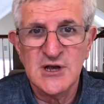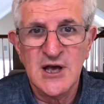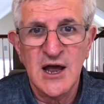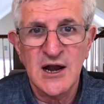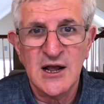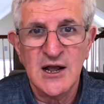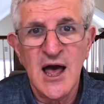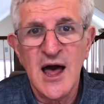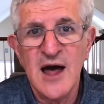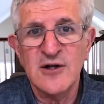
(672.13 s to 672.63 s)
and
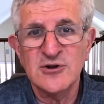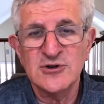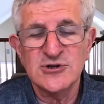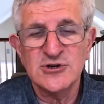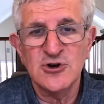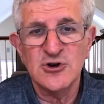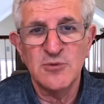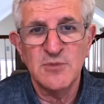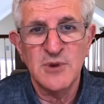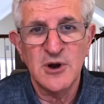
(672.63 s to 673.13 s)

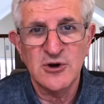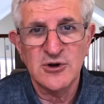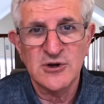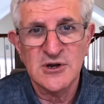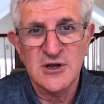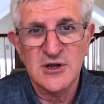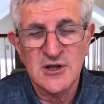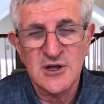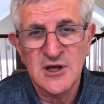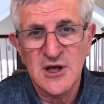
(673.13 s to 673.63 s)
Gynecology or
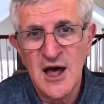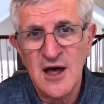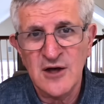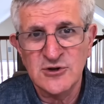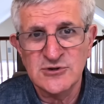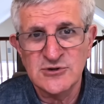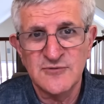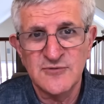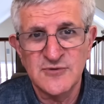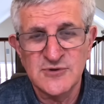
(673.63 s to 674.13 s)
American
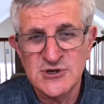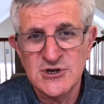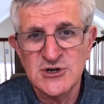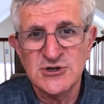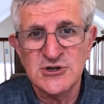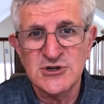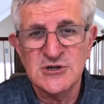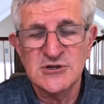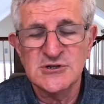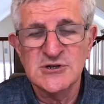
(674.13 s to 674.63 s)
College of
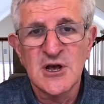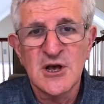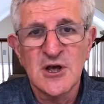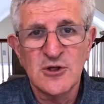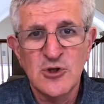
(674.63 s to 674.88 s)
Physicians.